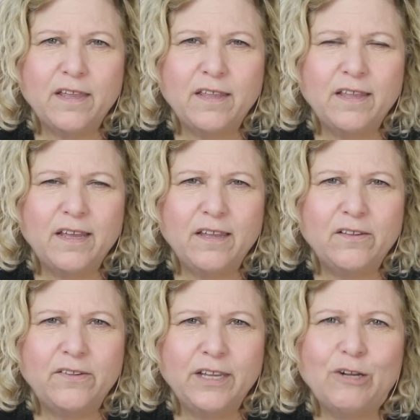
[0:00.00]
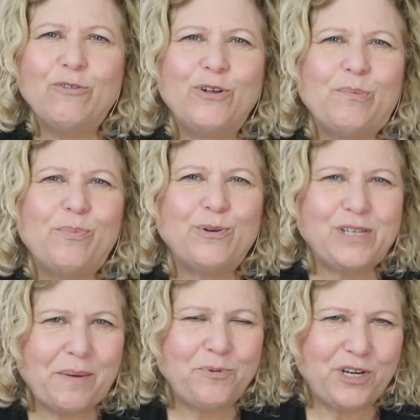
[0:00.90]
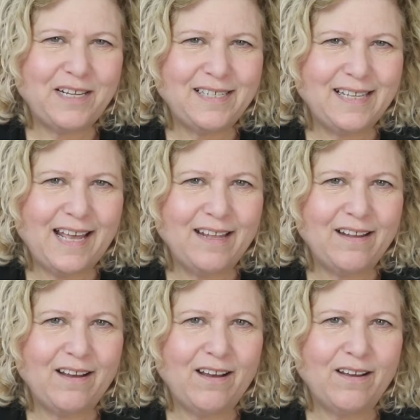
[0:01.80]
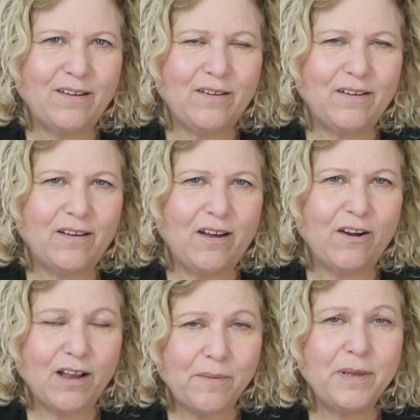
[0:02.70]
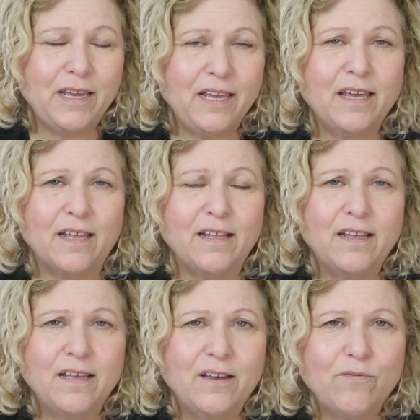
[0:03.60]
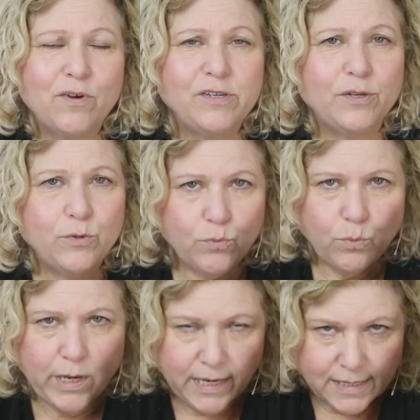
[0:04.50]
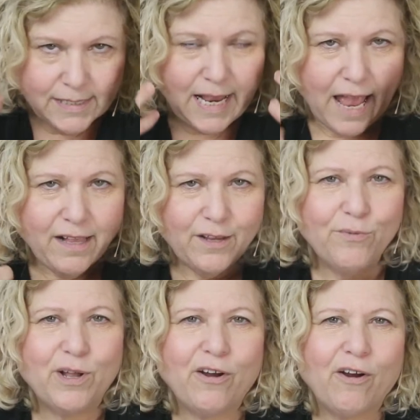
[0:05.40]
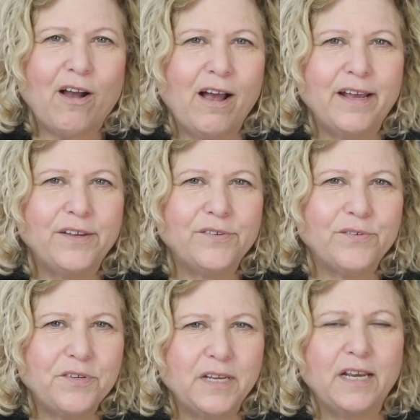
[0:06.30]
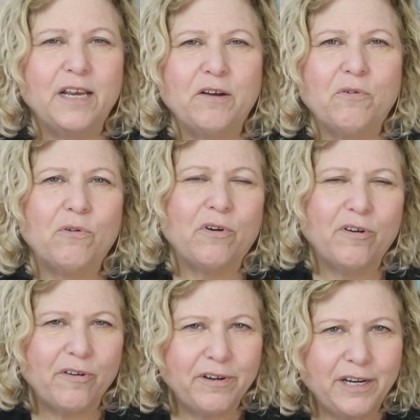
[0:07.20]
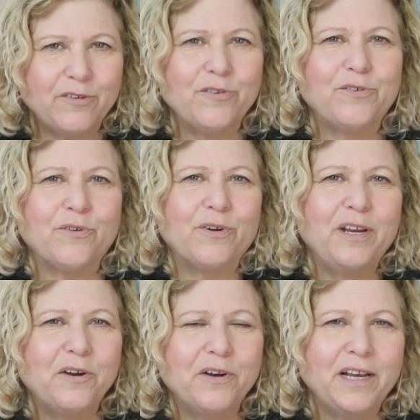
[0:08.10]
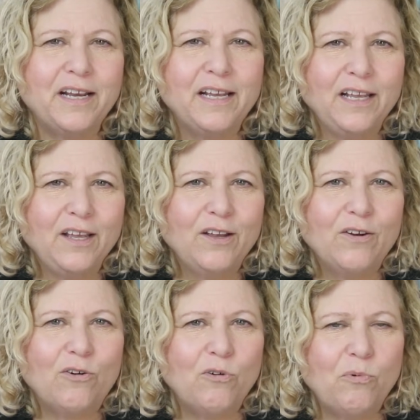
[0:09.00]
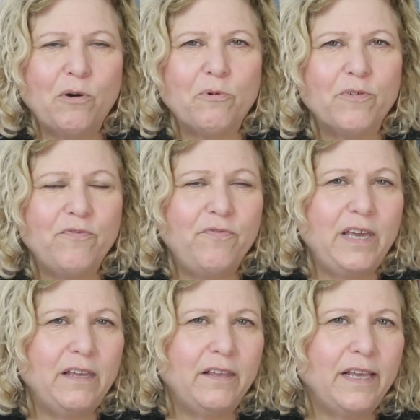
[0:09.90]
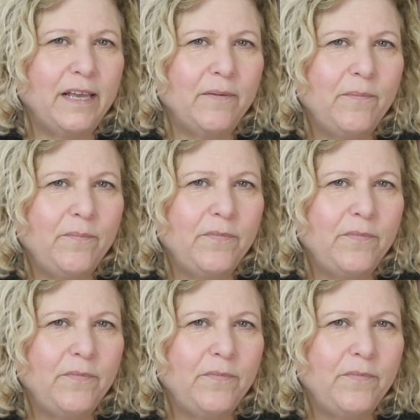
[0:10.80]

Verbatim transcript: literal perceptions that are coming in, for instance, exactly what our eyes are seeing or our ears are hearing or what we're feeling